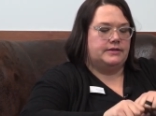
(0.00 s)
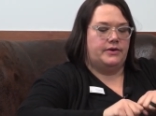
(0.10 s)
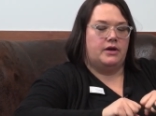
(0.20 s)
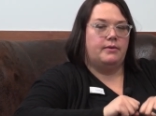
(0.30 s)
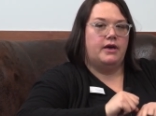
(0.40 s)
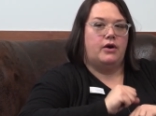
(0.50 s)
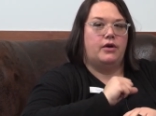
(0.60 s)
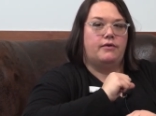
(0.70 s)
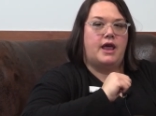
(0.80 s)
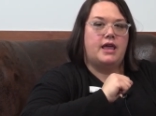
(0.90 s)
So here we go,
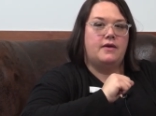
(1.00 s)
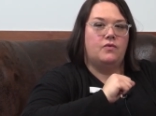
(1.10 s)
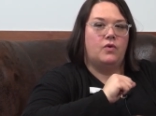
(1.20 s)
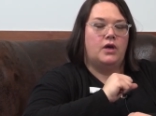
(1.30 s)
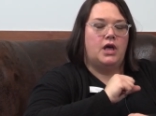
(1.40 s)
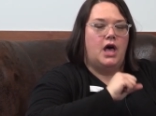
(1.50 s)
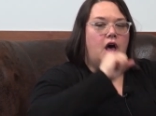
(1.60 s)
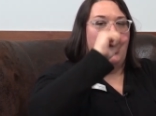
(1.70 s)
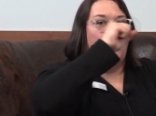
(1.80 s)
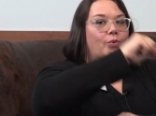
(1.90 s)
you ready?
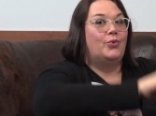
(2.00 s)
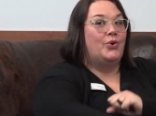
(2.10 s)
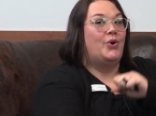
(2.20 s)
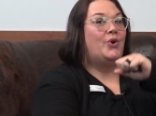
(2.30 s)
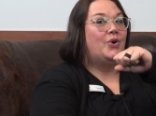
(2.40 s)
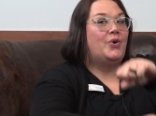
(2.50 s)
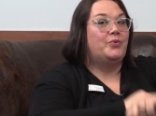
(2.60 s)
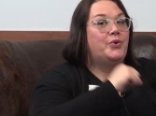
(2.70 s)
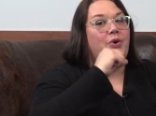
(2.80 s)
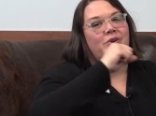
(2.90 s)
Roll,
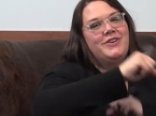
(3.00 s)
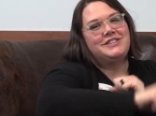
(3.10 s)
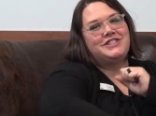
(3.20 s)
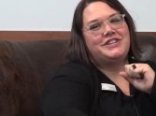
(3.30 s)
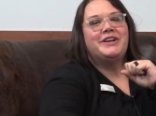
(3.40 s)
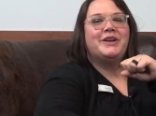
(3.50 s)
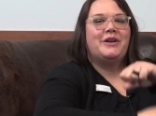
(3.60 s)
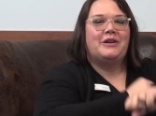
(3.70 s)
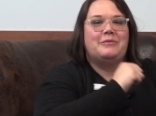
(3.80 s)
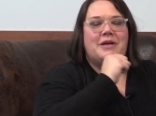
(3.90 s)
roll,
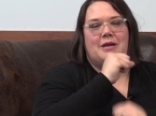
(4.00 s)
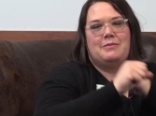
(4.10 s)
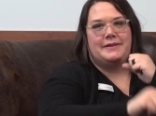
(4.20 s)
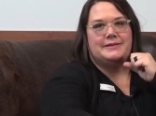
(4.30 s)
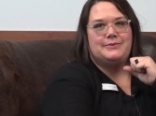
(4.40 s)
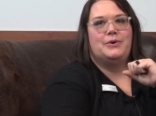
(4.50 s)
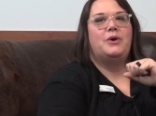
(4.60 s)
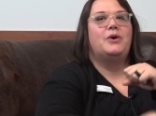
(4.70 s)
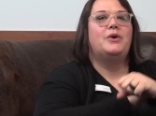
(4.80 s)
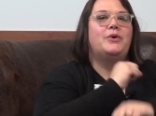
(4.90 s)
sugar babies.
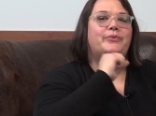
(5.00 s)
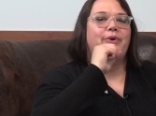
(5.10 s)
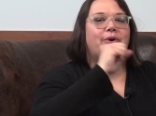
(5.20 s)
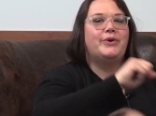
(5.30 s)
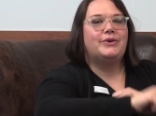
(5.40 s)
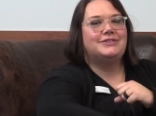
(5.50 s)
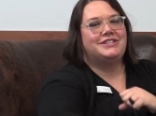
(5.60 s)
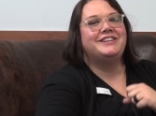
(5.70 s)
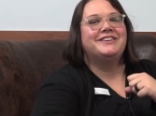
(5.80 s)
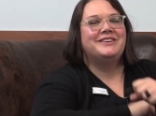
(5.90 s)
Roll, roll,
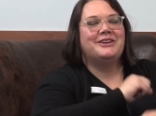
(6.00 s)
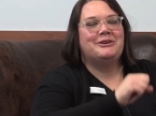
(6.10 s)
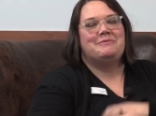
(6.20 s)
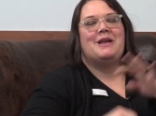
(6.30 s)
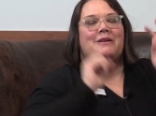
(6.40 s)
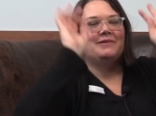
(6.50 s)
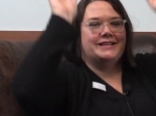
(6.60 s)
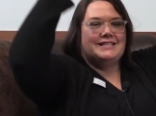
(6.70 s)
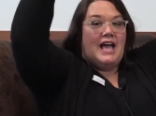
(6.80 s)
sugar babies.